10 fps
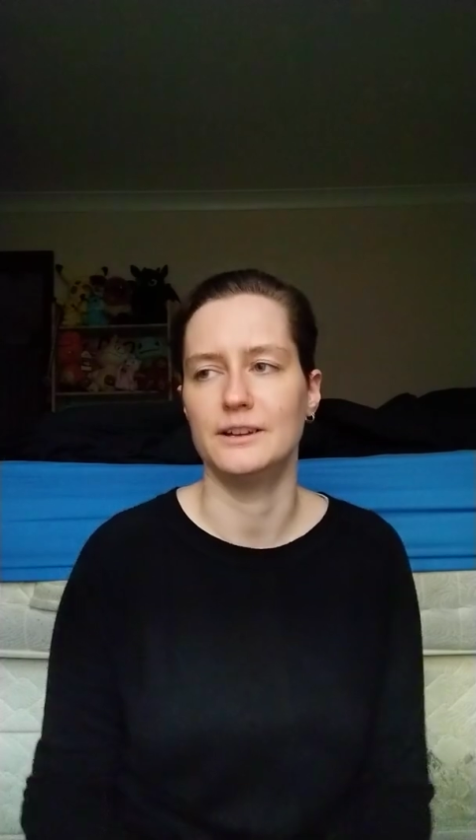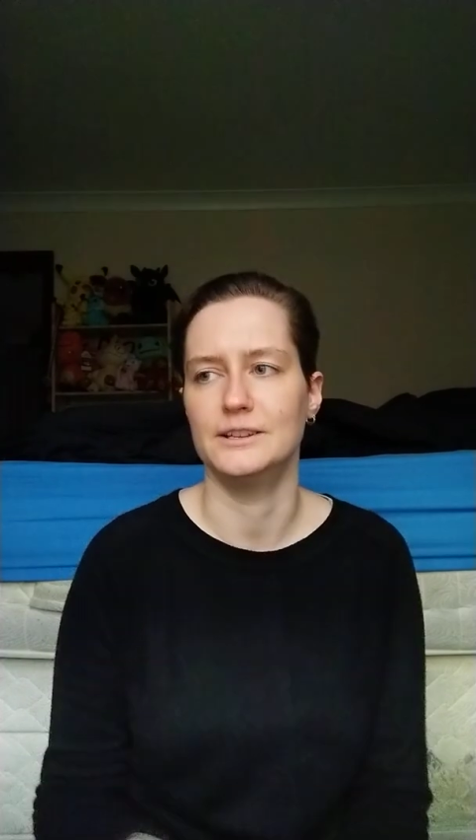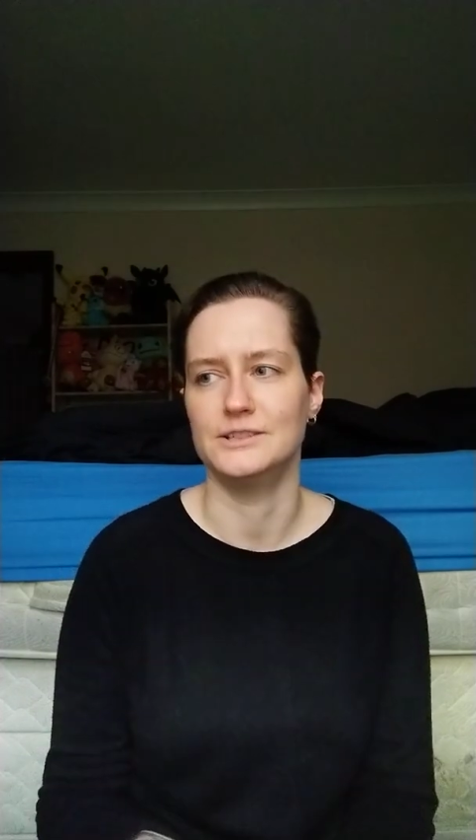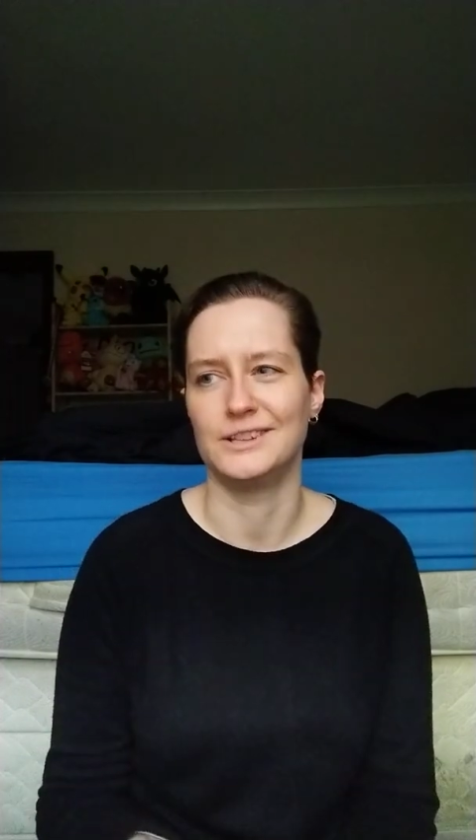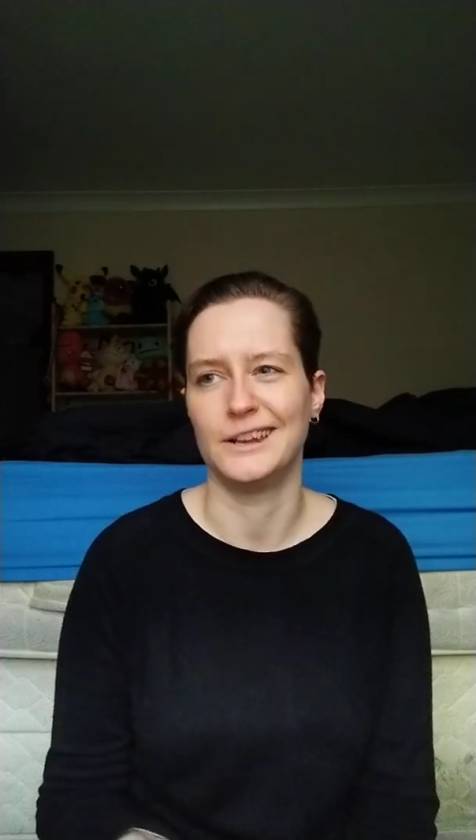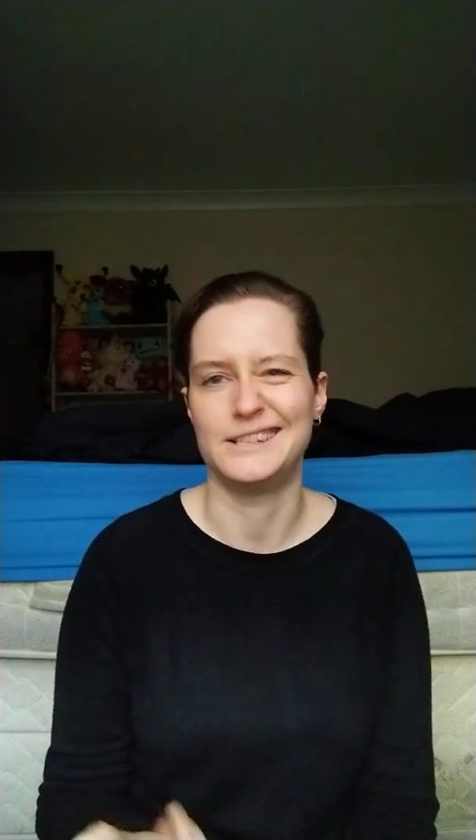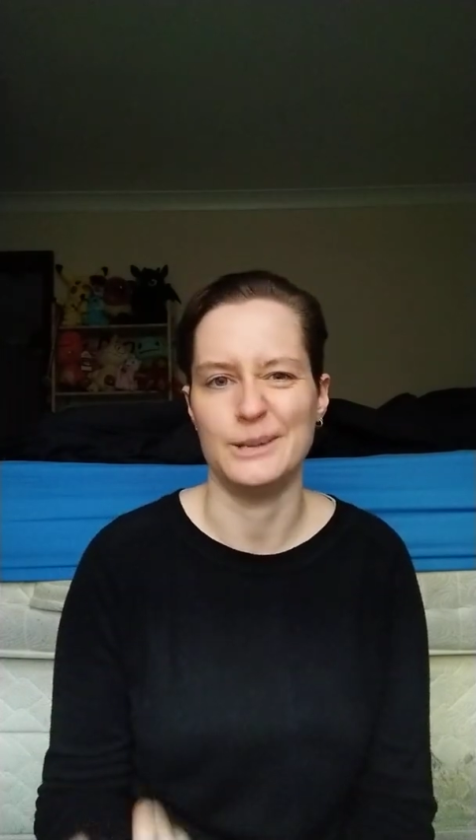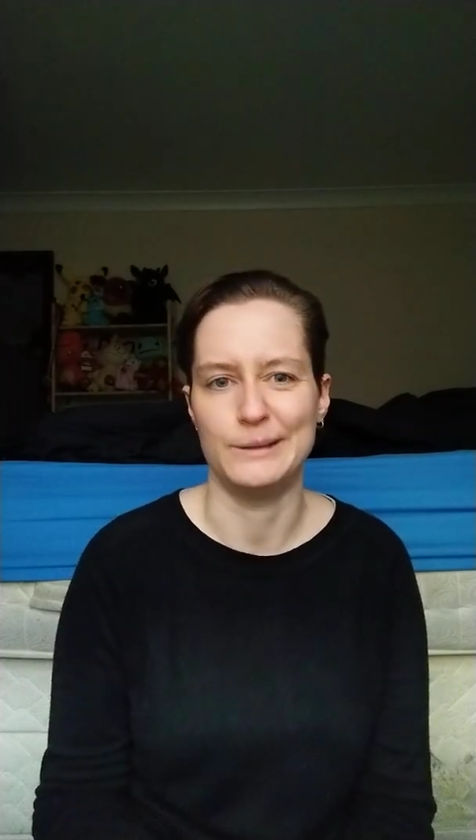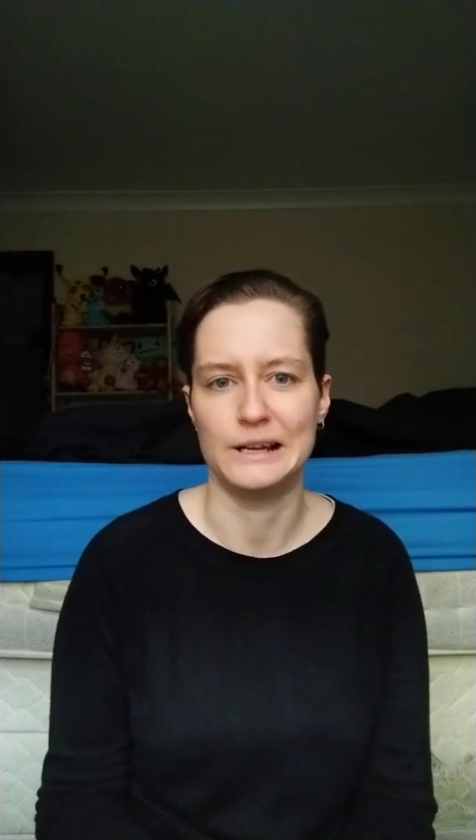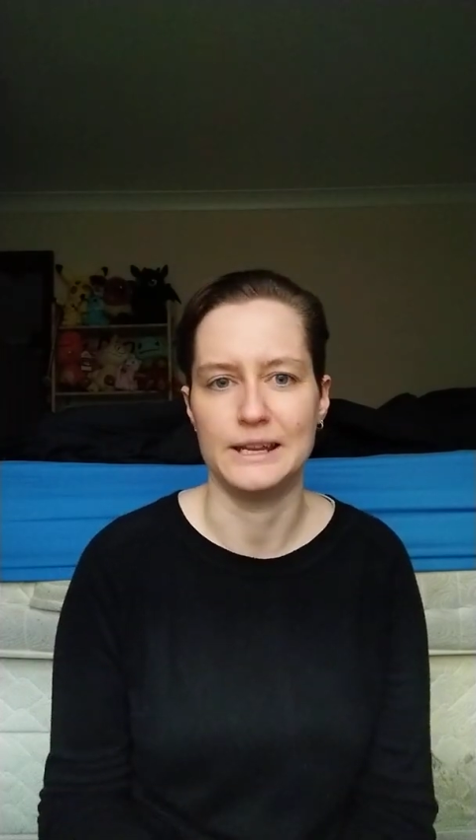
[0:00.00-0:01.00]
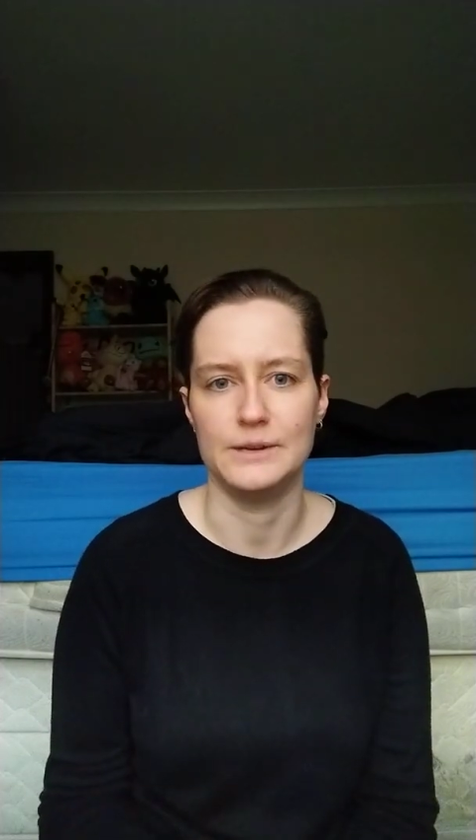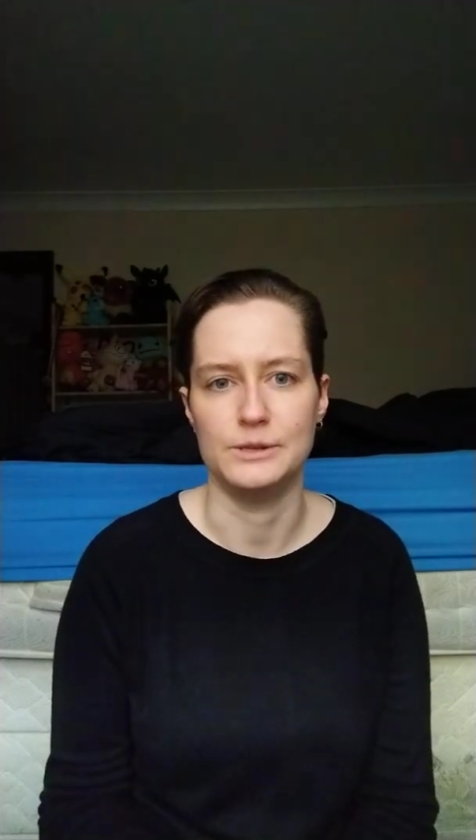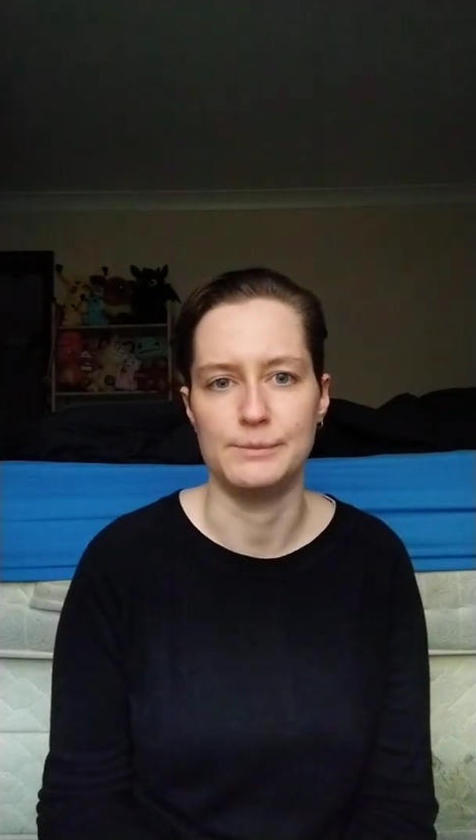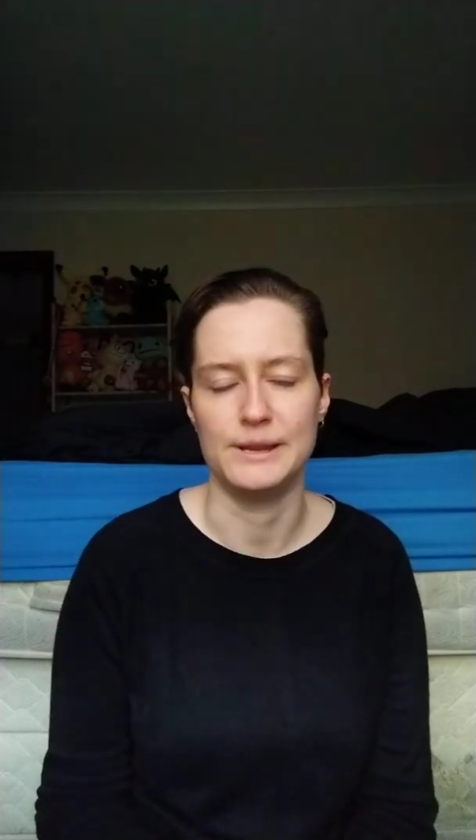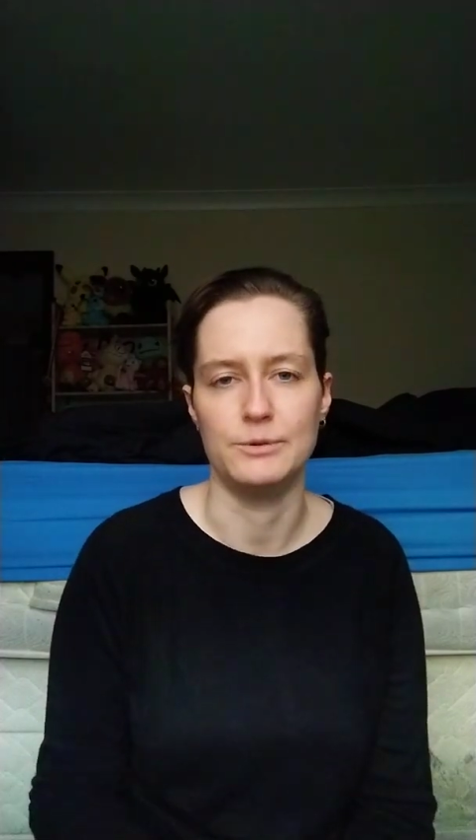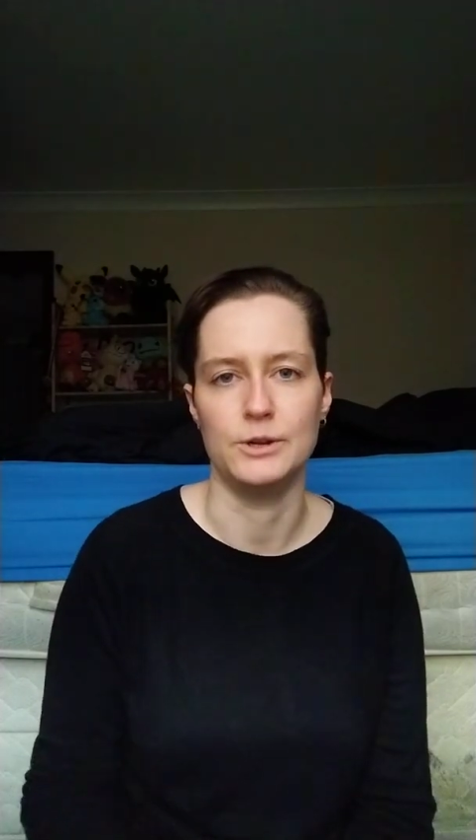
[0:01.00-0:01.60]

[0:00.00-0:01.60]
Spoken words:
and so like typically it was people